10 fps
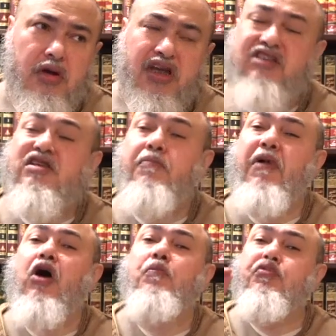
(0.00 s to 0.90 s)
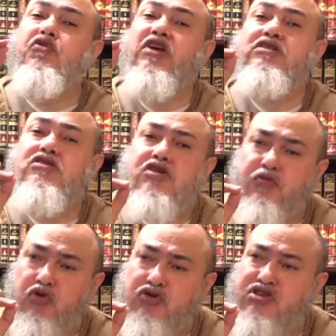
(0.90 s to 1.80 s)
It's about
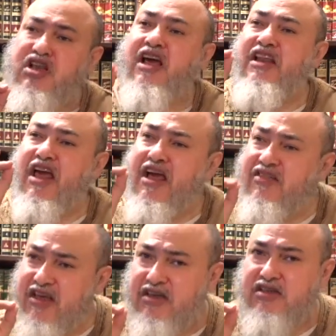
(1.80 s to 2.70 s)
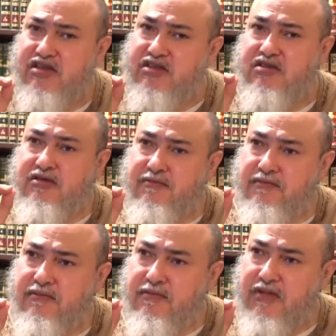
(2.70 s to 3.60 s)
principles and ethics,
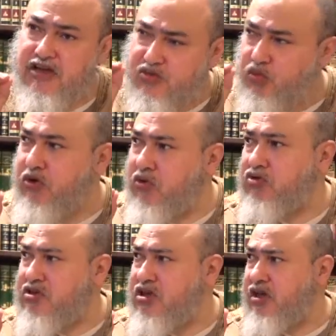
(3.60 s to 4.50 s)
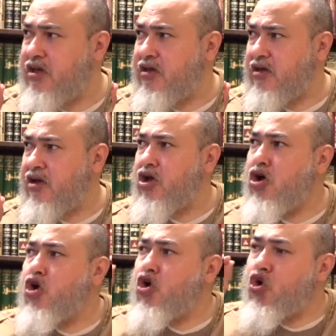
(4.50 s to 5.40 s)
as we will see.
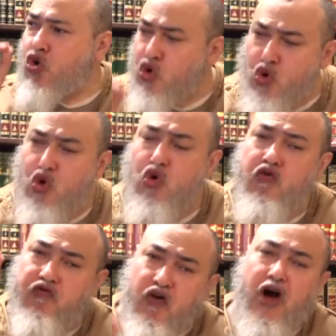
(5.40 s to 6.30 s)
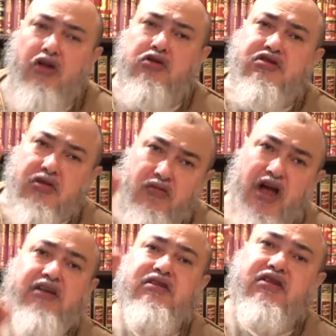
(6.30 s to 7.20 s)
Who follows the
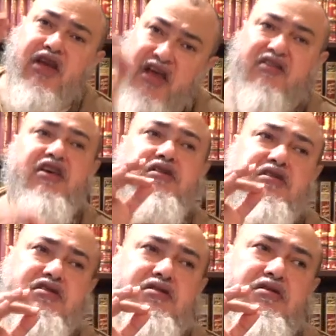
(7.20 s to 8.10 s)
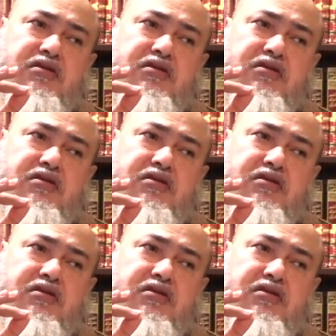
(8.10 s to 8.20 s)
right ethics?